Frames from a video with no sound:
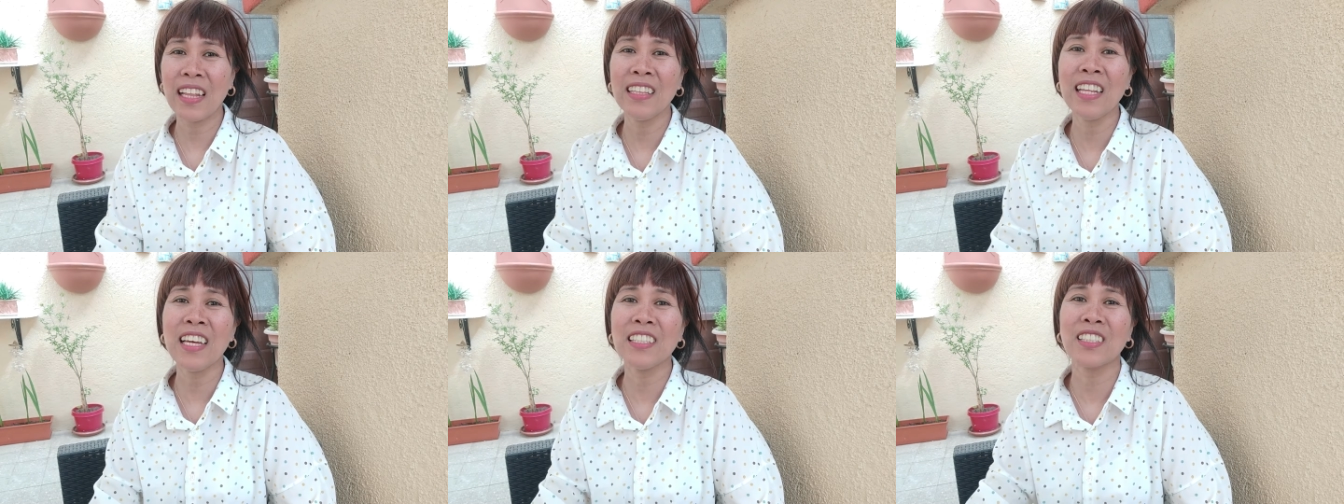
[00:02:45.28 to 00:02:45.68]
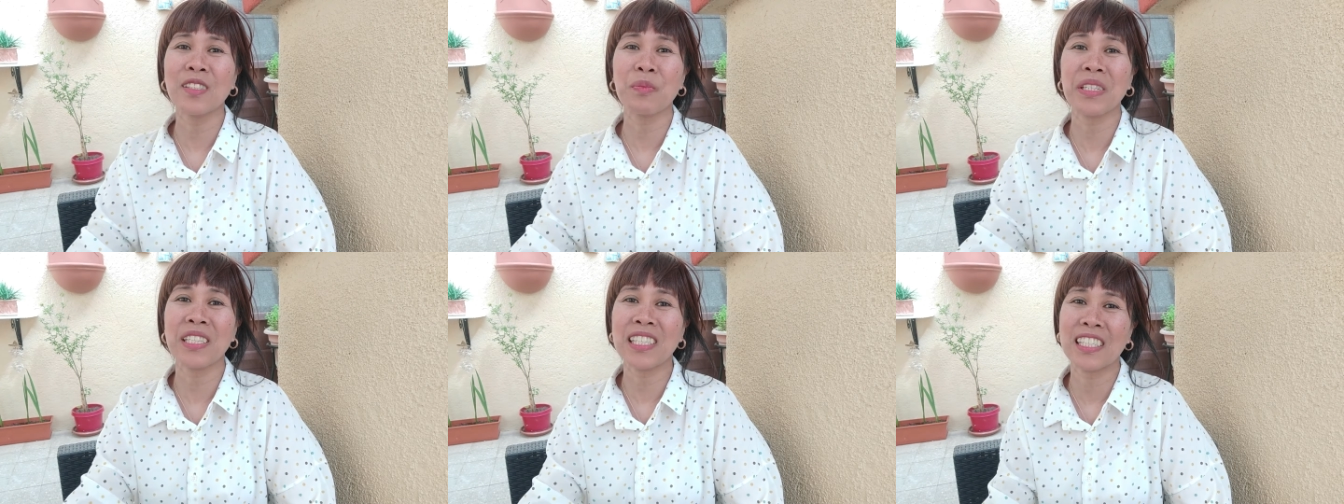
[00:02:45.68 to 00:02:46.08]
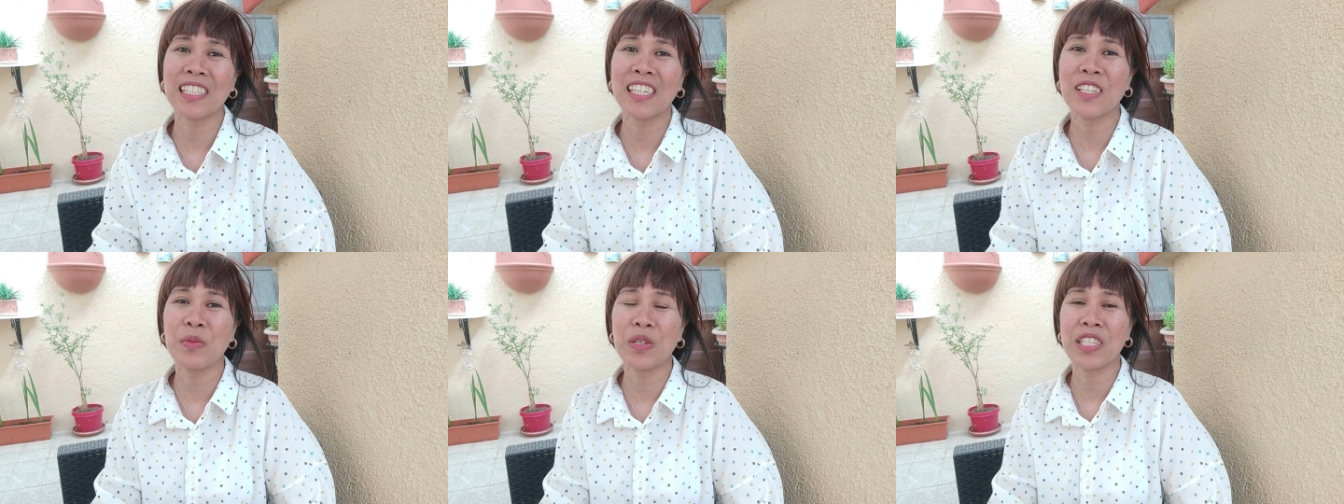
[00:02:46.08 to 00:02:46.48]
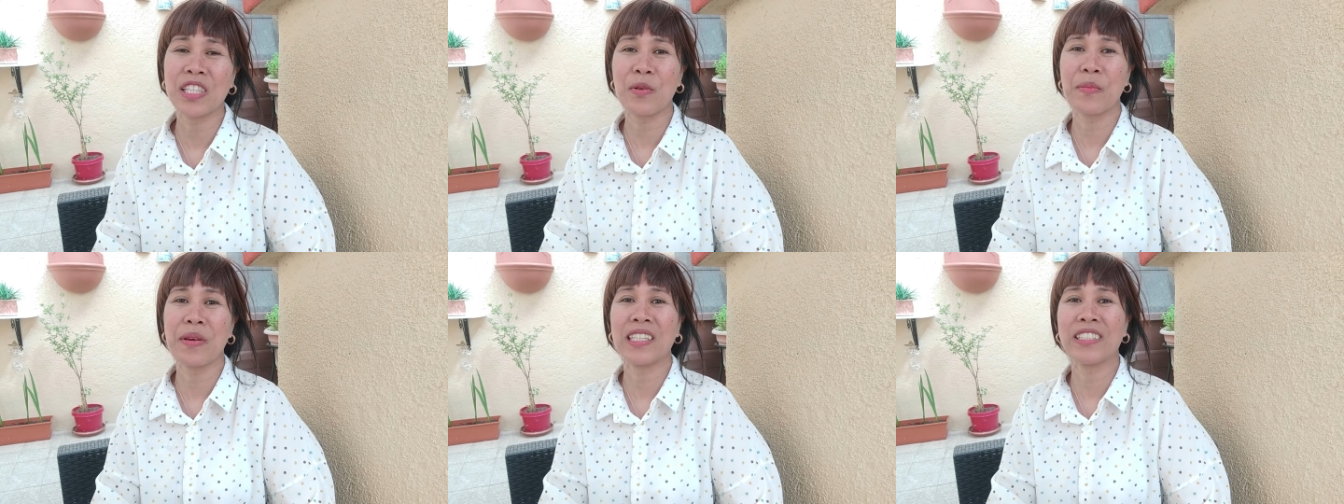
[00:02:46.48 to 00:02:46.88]
let's proceed with
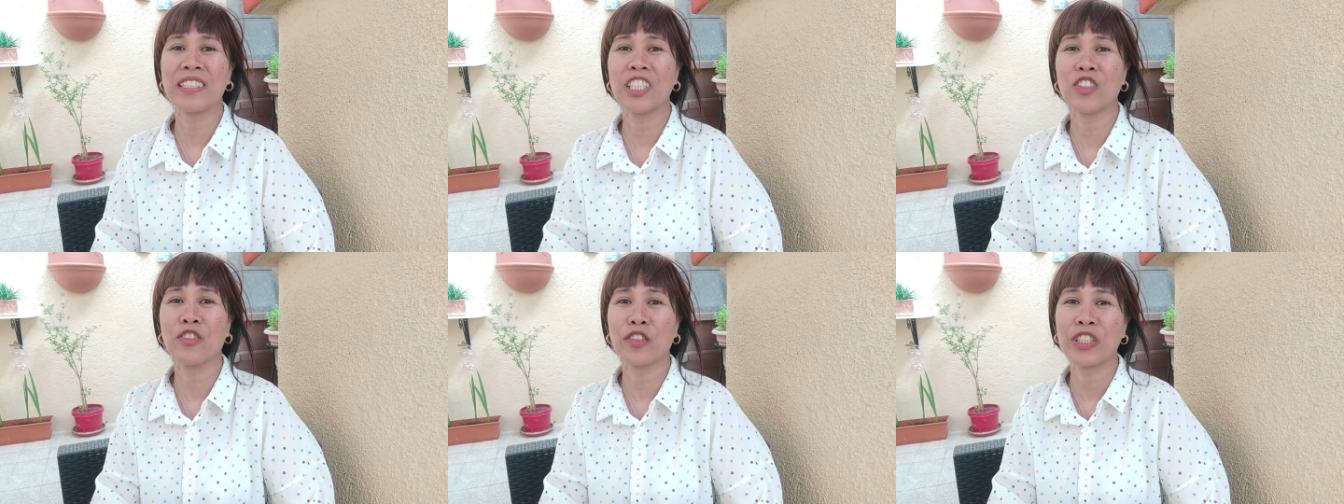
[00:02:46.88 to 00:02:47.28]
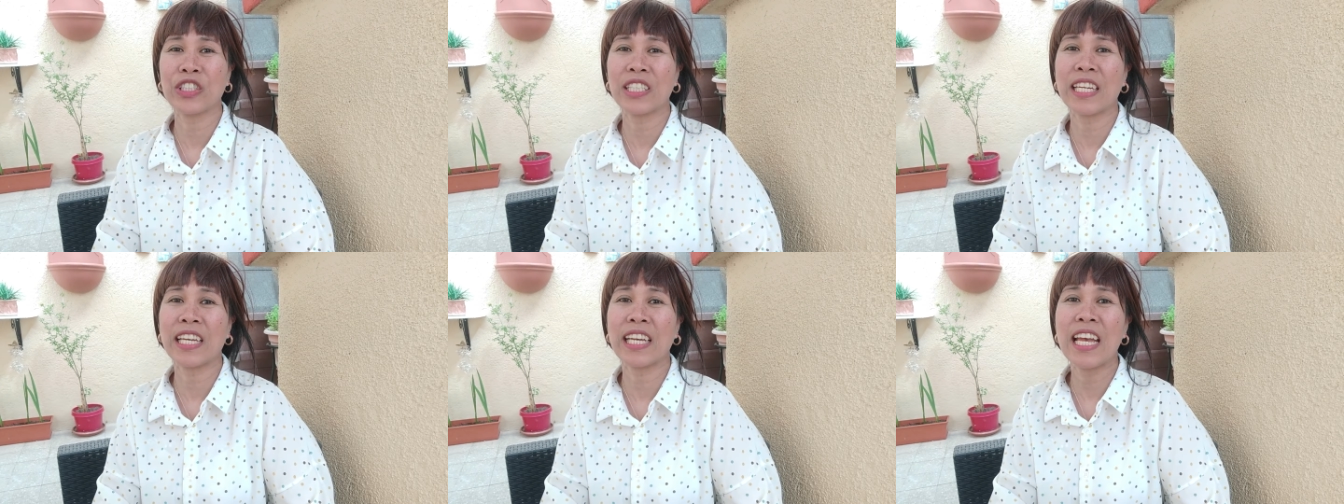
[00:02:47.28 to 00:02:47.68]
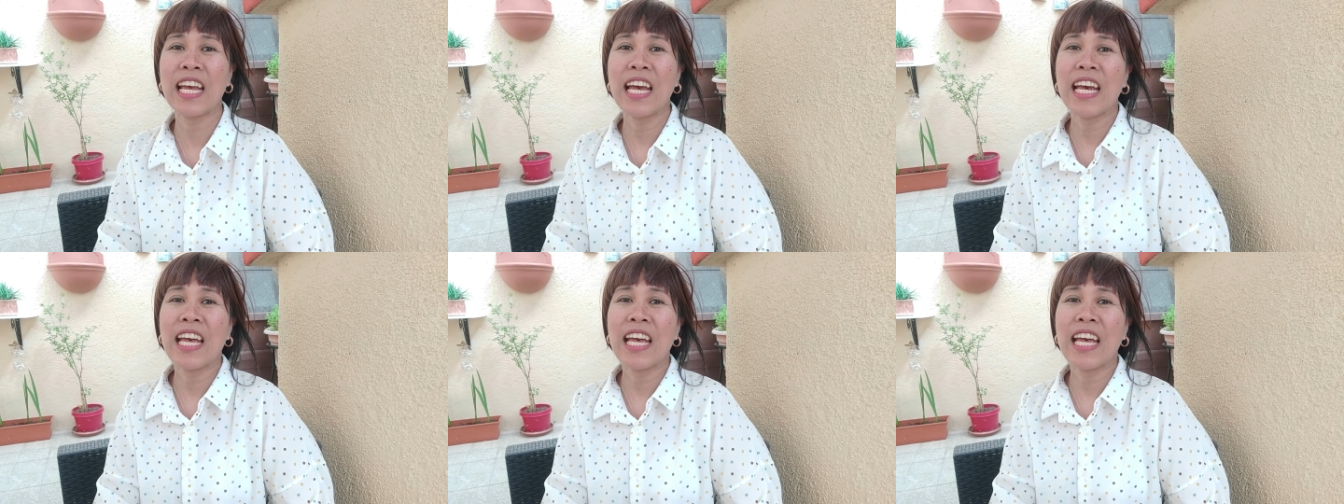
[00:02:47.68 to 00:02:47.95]
our message for today,